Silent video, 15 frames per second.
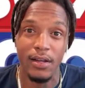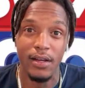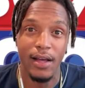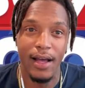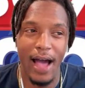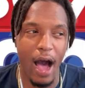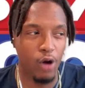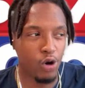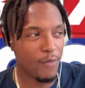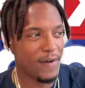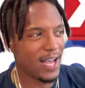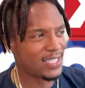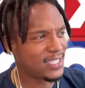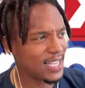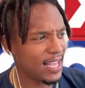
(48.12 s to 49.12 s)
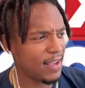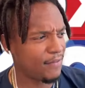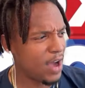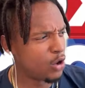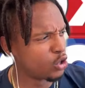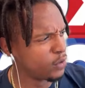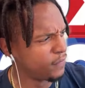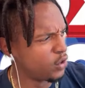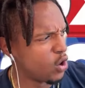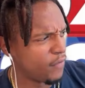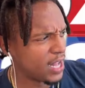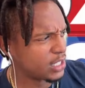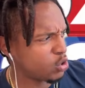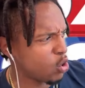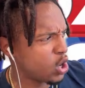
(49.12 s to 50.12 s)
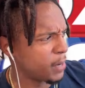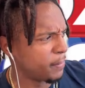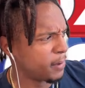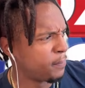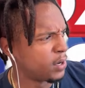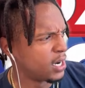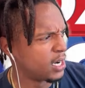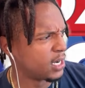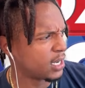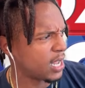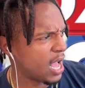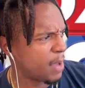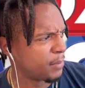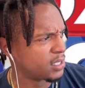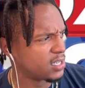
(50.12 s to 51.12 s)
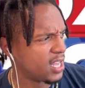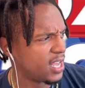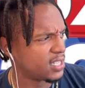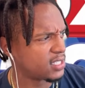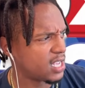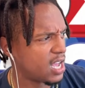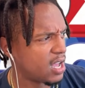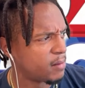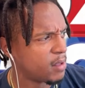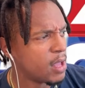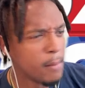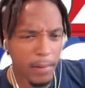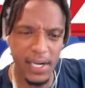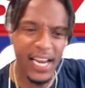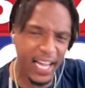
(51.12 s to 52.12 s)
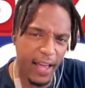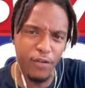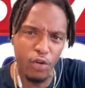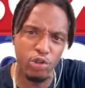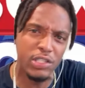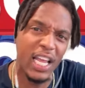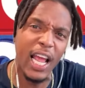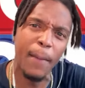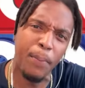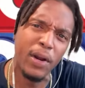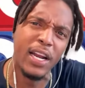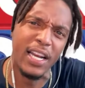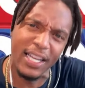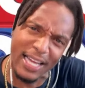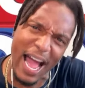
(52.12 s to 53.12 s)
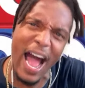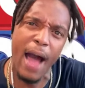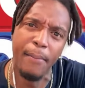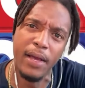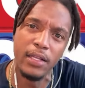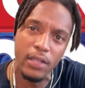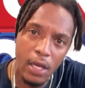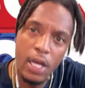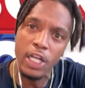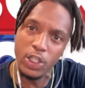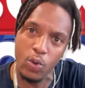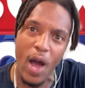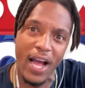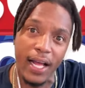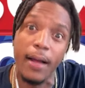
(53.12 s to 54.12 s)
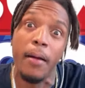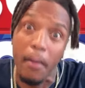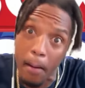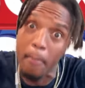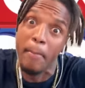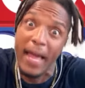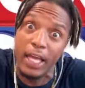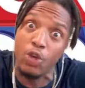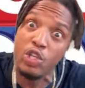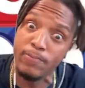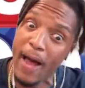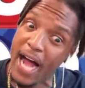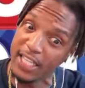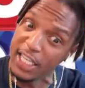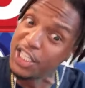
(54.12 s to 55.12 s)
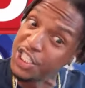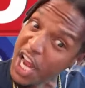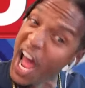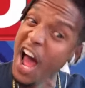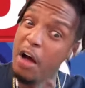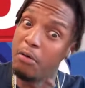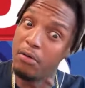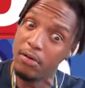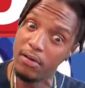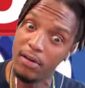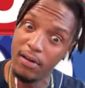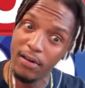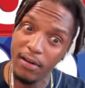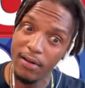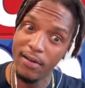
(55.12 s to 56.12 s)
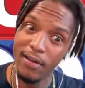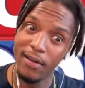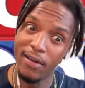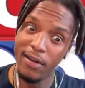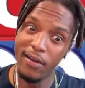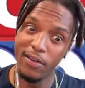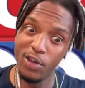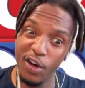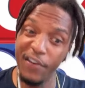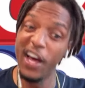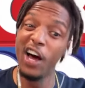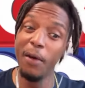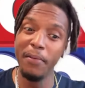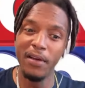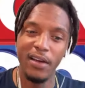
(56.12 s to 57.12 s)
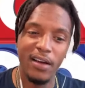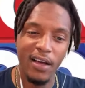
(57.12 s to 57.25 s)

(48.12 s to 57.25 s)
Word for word: I don't know if I said, if I don't even know if I told him to put it in the comments last time. But nigga, if you see it, put it in the comments so I can make you sponsor the show. You feel me?